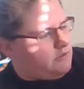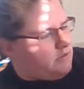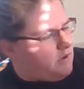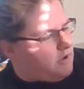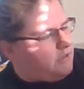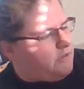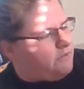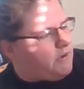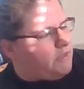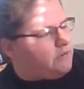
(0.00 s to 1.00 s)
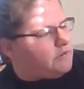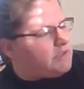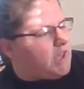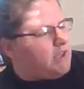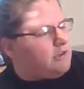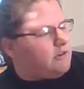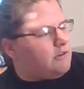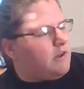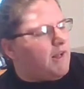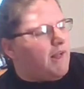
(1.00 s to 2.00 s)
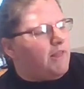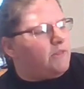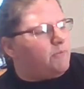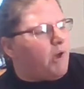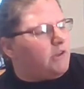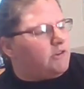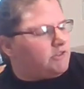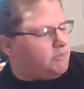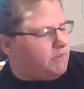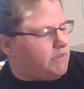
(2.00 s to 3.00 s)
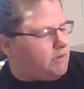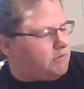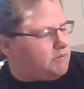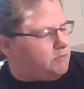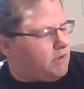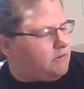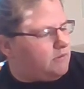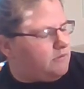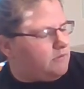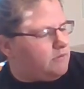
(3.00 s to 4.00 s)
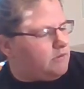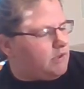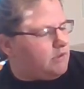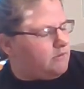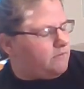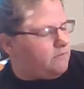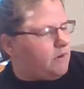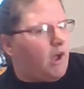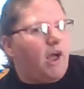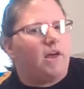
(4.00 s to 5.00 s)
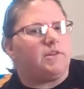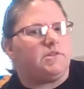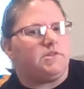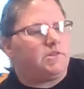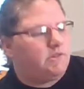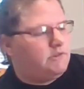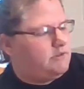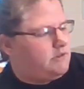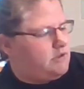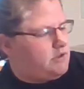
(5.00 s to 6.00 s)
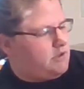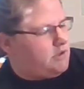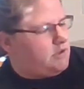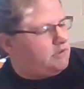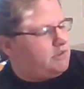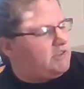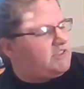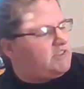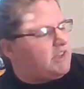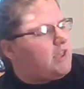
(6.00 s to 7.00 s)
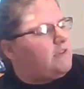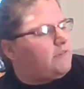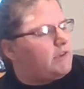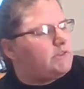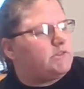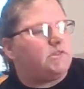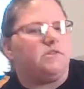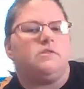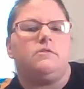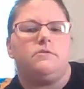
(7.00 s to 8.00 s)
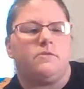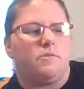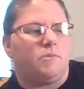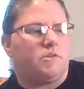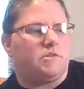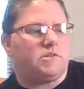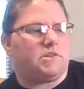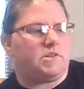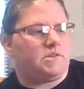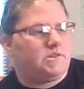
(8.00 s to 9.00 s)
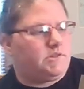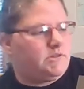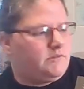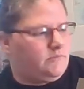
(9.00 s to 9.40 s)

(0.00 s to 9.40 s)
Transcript: God the Father's anger and the punishment that was meant for us to save us from our sins.